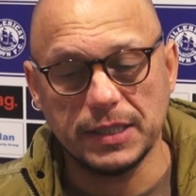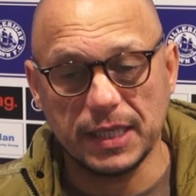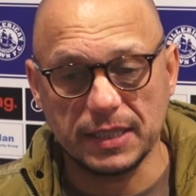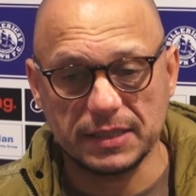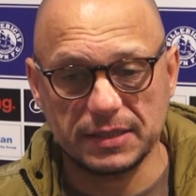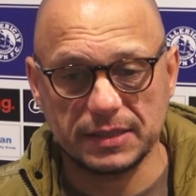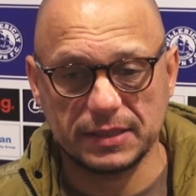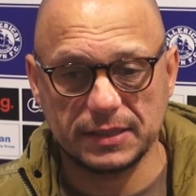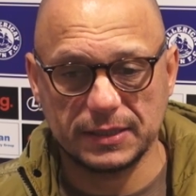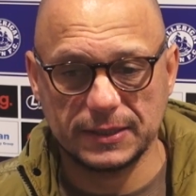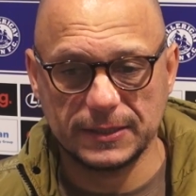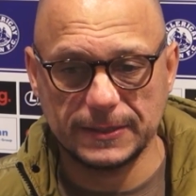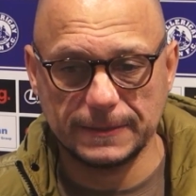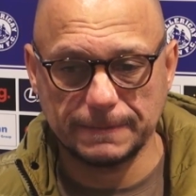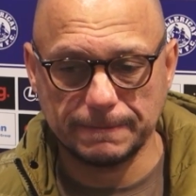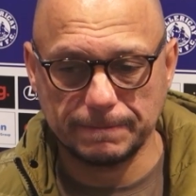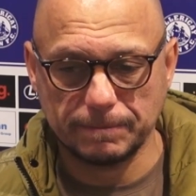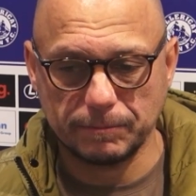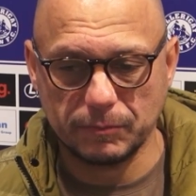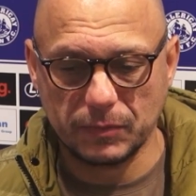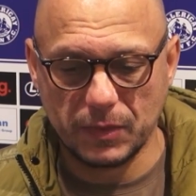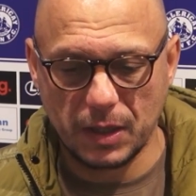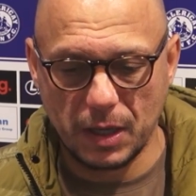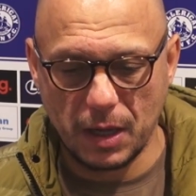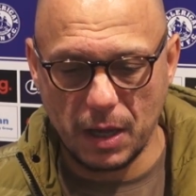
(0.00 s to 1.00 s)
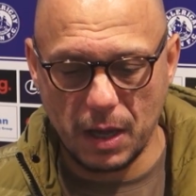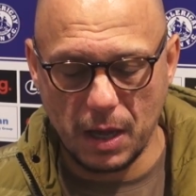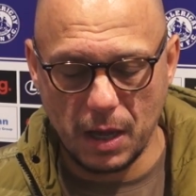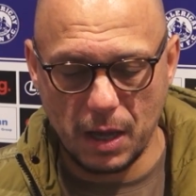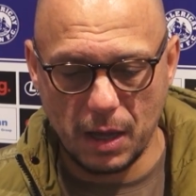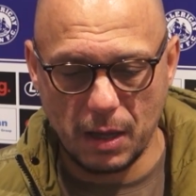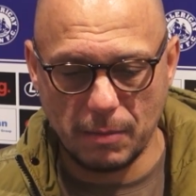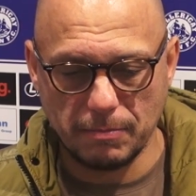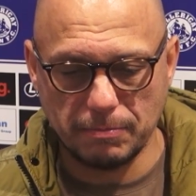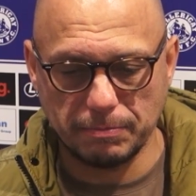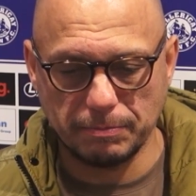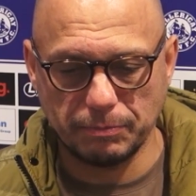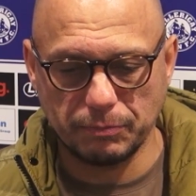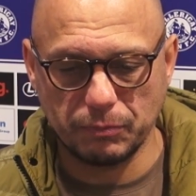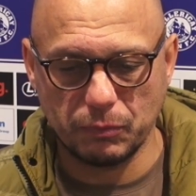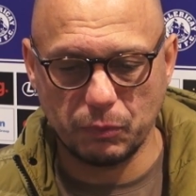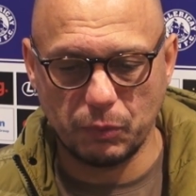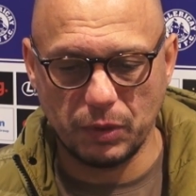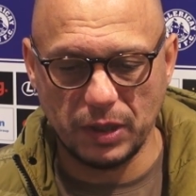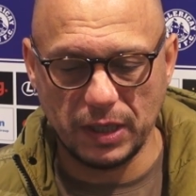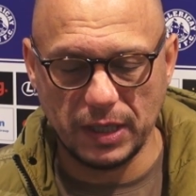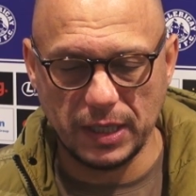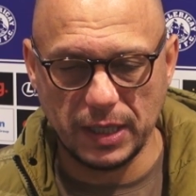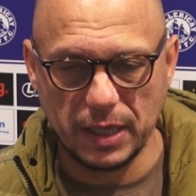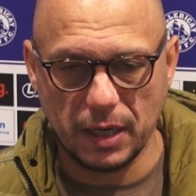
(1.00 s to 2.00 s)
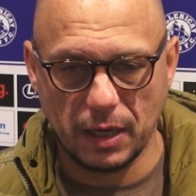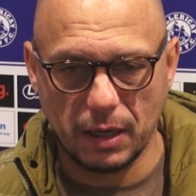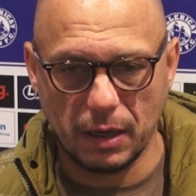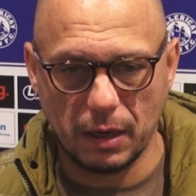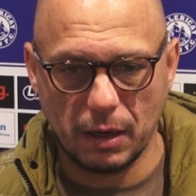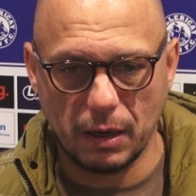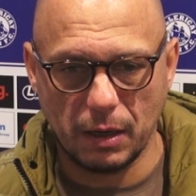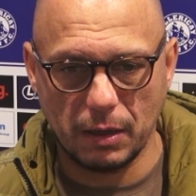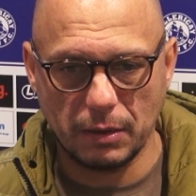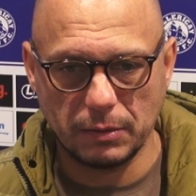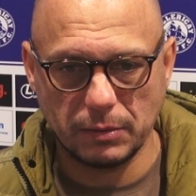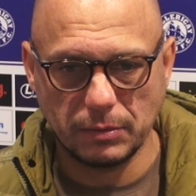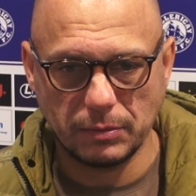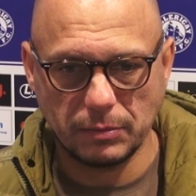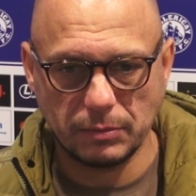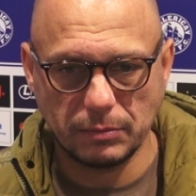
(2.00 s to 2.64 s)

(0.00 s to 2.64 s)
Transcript: Yes, um, we are.